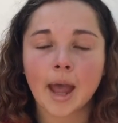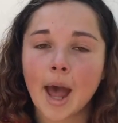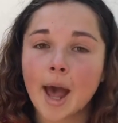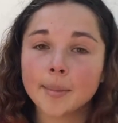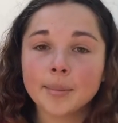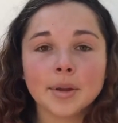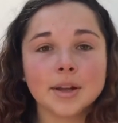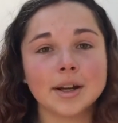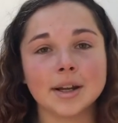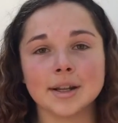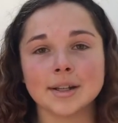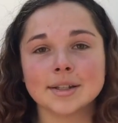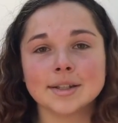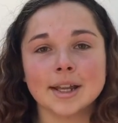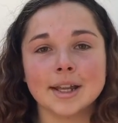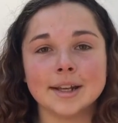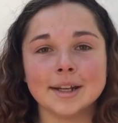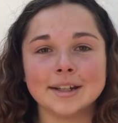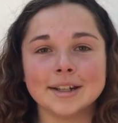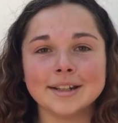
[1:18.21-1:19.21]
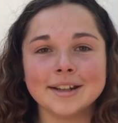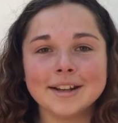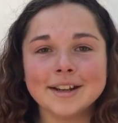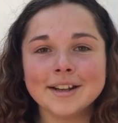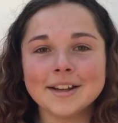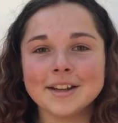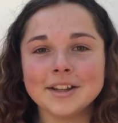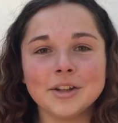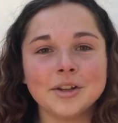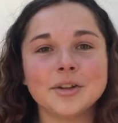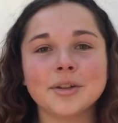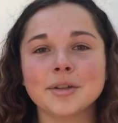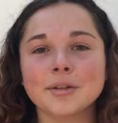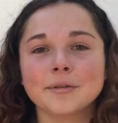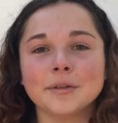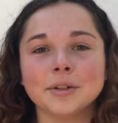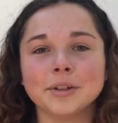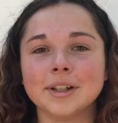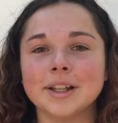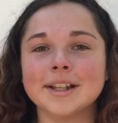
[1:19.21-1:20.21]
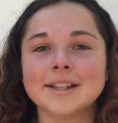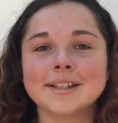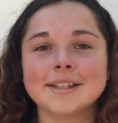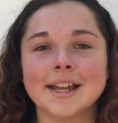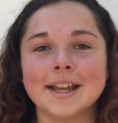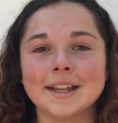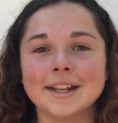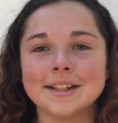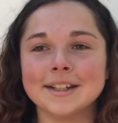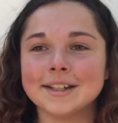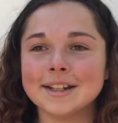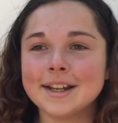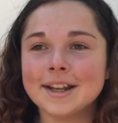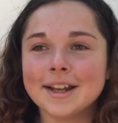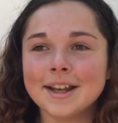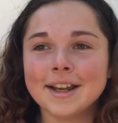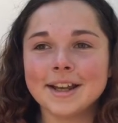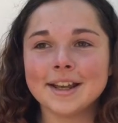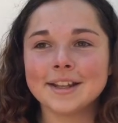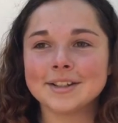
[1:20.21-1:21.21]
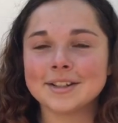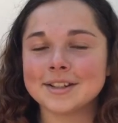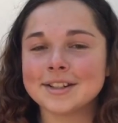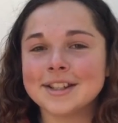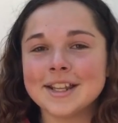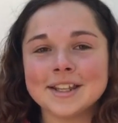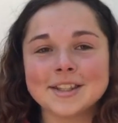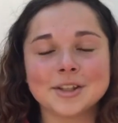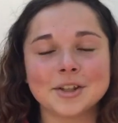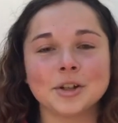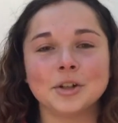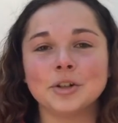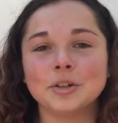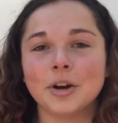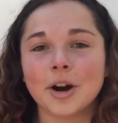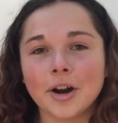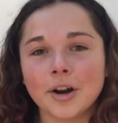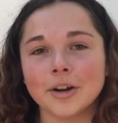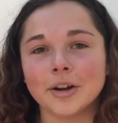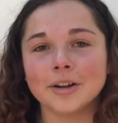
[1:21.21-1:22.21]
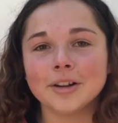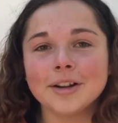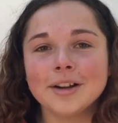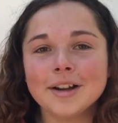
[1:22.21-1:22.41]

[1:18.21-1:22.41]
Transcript: happiness and youthfulness, and it just needs to grow.